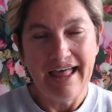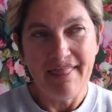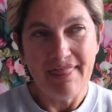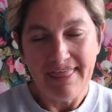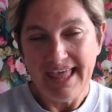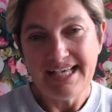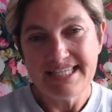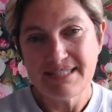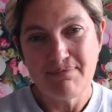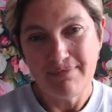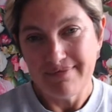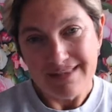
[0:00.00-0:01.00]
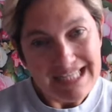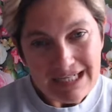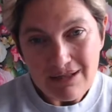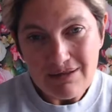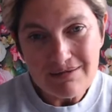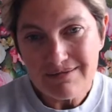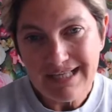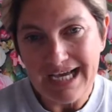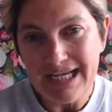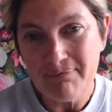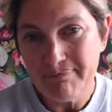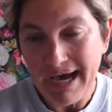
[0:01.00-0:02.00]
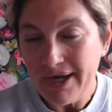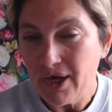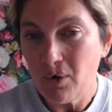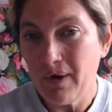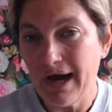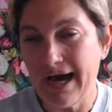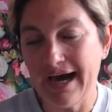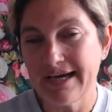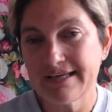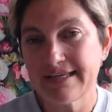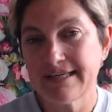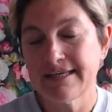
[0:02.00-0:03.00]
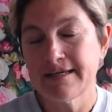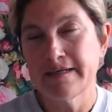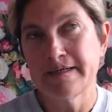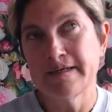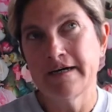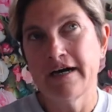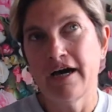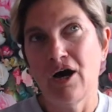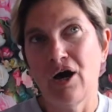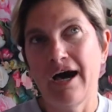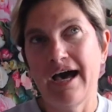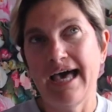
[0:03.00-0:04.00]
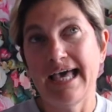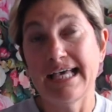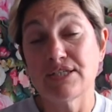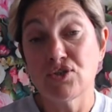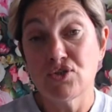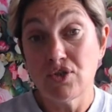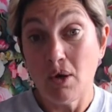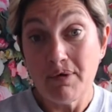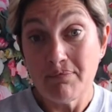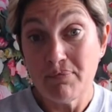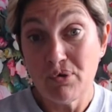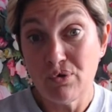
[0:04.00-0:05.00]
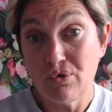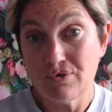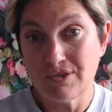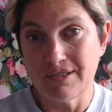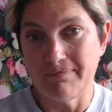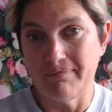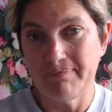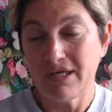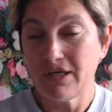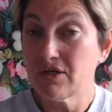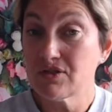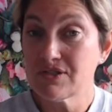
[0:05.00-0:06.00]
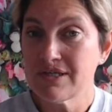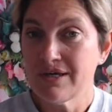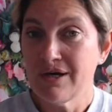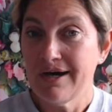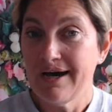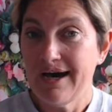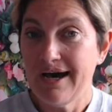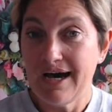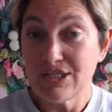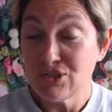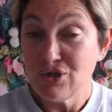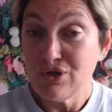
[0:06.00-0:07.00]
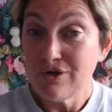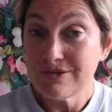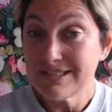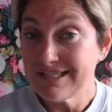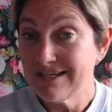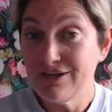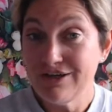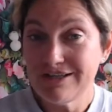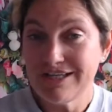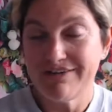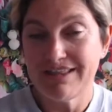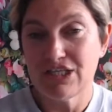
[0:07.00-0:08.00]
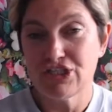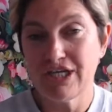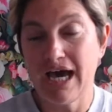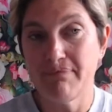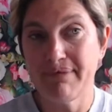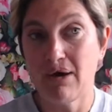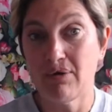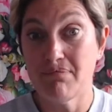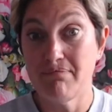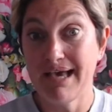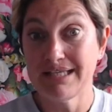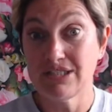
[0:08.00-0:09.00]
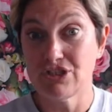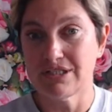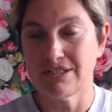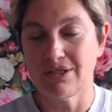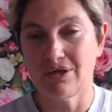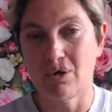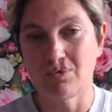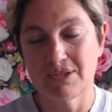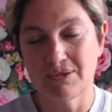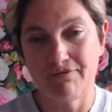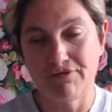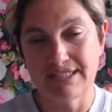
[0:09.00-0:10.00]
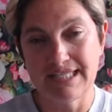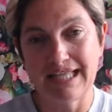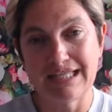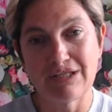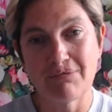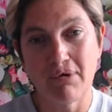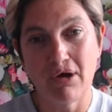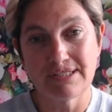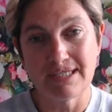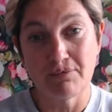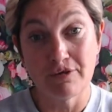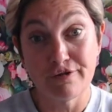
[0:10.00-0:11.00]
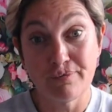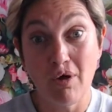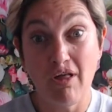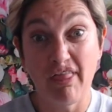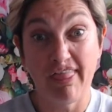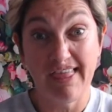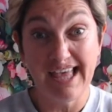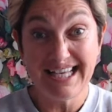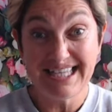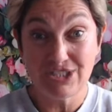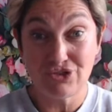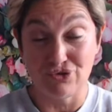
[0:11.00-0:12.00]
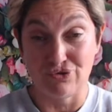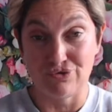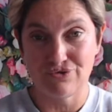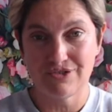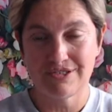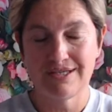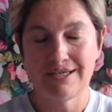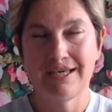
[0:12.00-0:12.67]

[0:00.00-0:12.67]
This little kind of biohack is so important because I talked earlier in the chat about the messages that go to every cell in your body. Well, what this does